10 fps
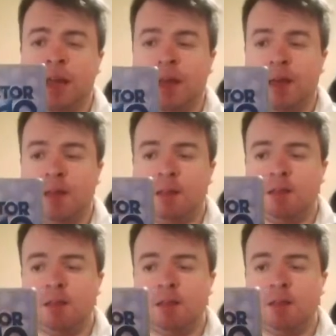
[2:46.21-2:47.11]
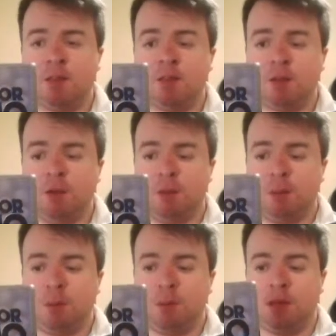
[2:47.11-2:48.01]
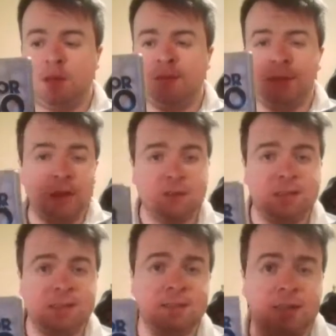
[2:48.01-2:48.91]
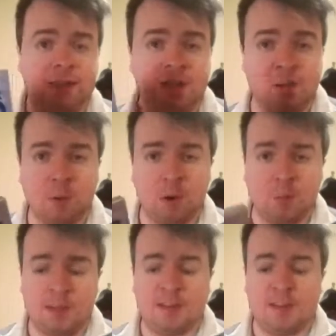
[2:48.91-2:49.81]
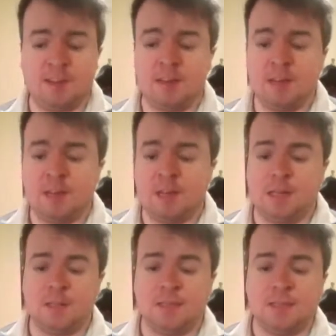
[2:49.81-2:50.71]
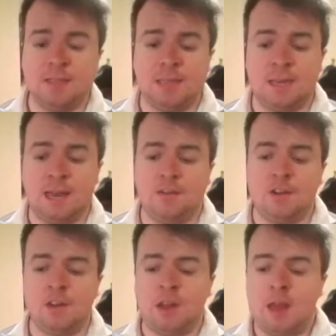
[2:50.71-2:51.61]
and this is from the final season that John Pertwee did, season 11.